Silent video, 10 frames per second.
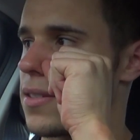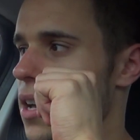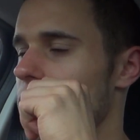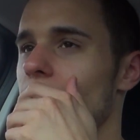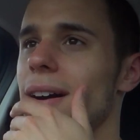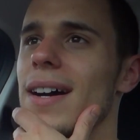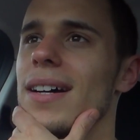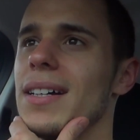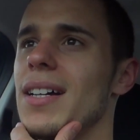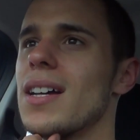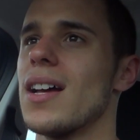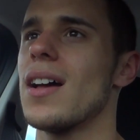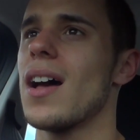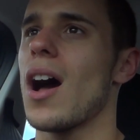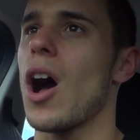So
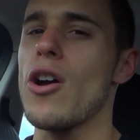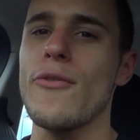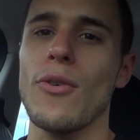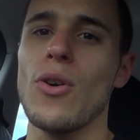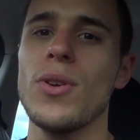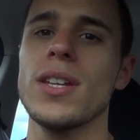overall,